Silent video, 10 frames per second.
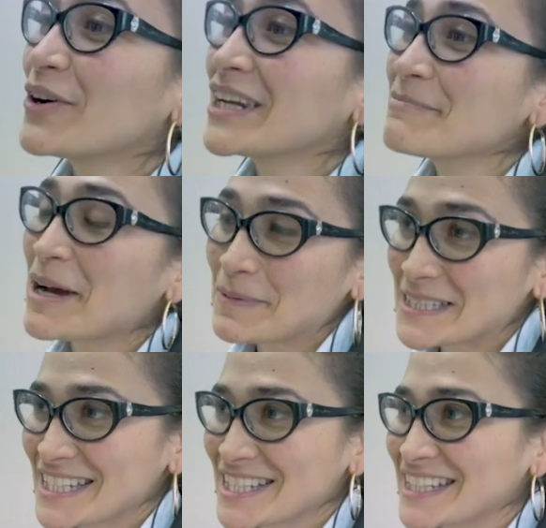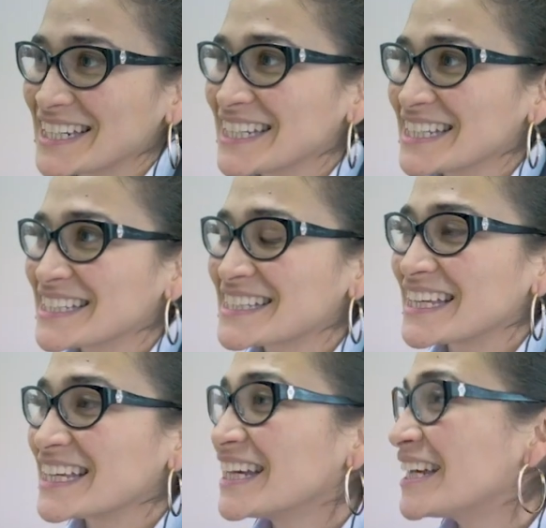Tony, my position is
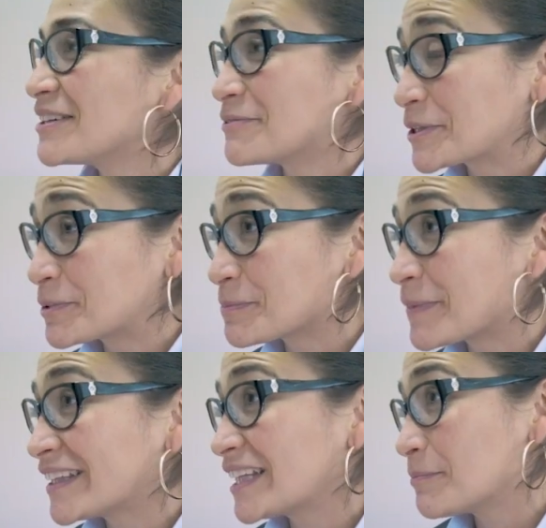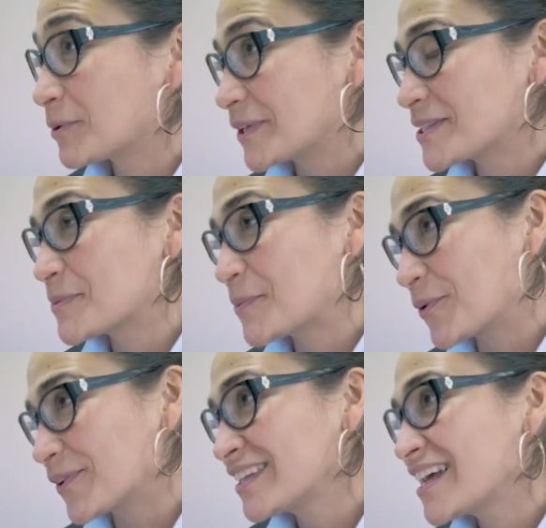uh, recruitment and employee
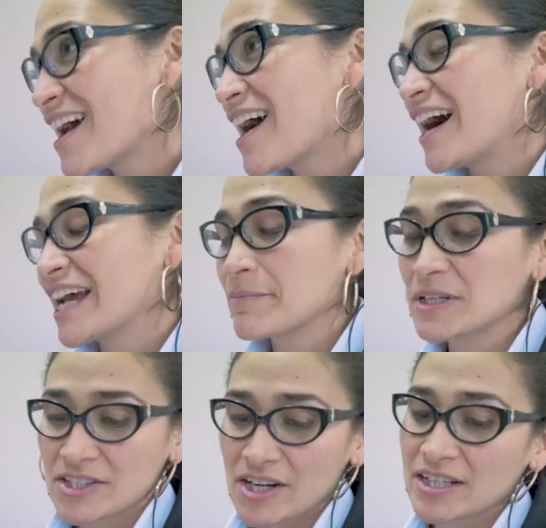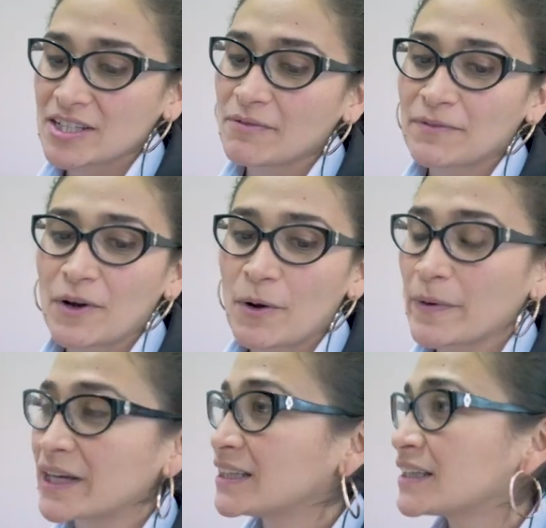support. I am in charge of
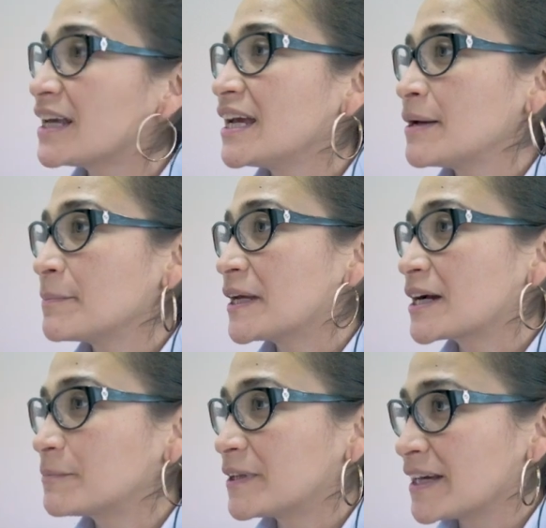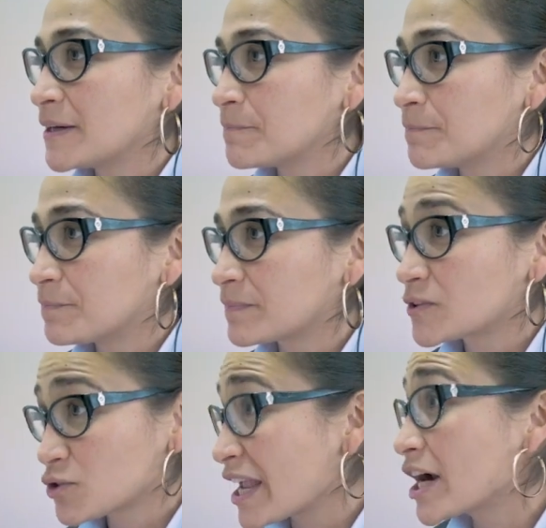going and pick up them
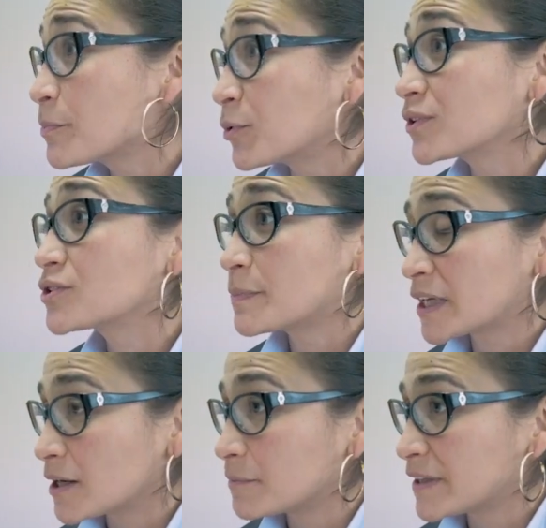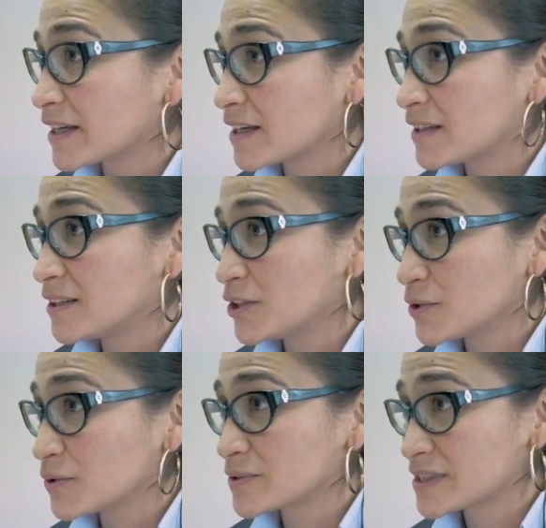to the airport to pick up the
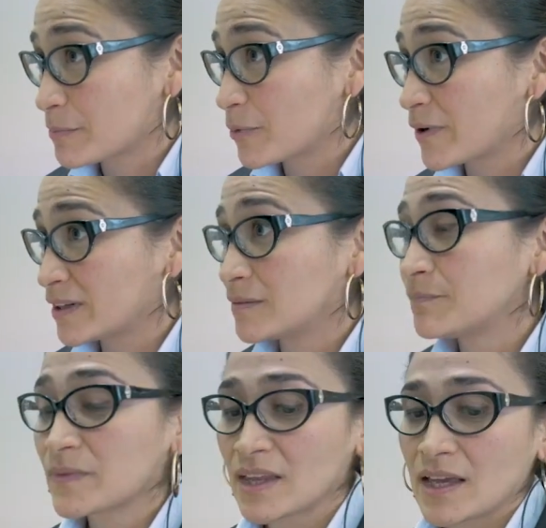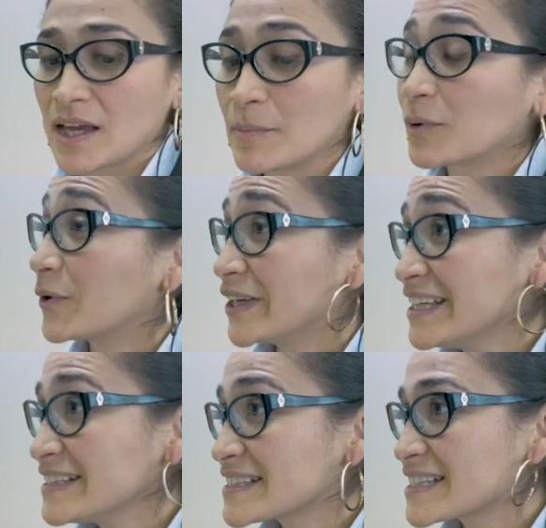new Samoan
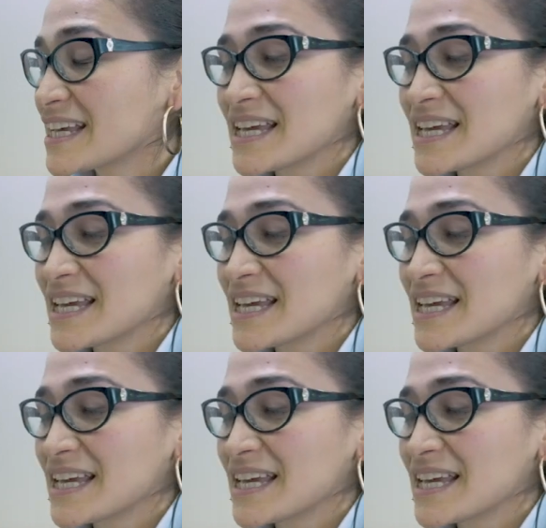employees,